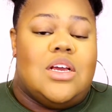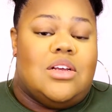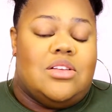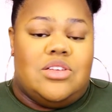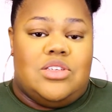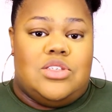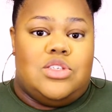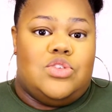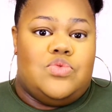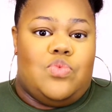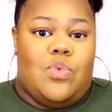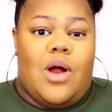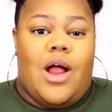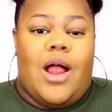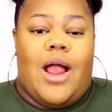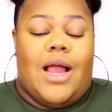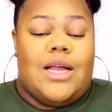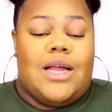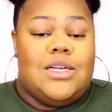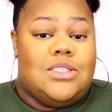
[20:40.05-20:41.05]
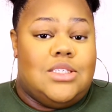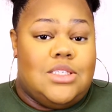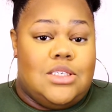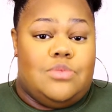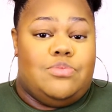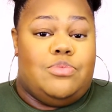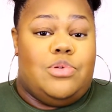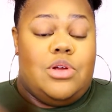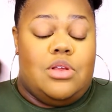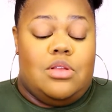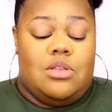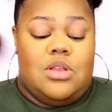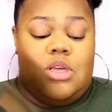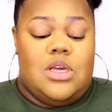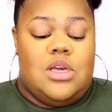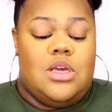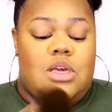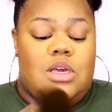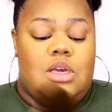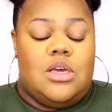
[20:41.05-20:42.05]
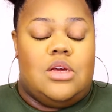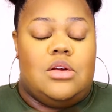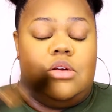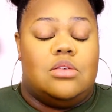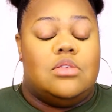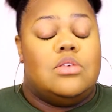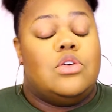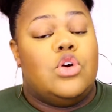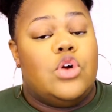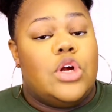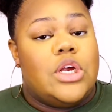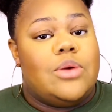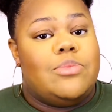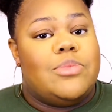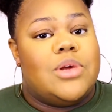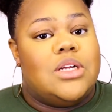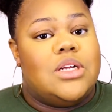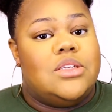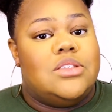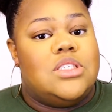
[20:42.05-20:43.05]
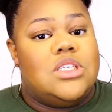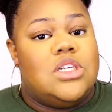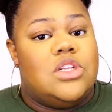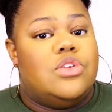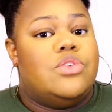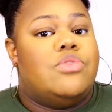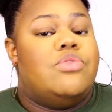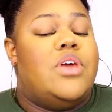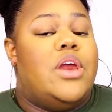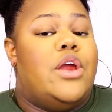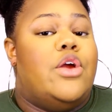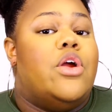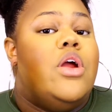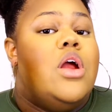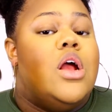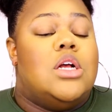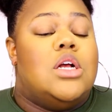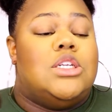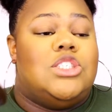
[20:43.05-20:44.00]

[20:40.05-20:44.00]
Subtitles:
This is why I didn't put the cream concealer there,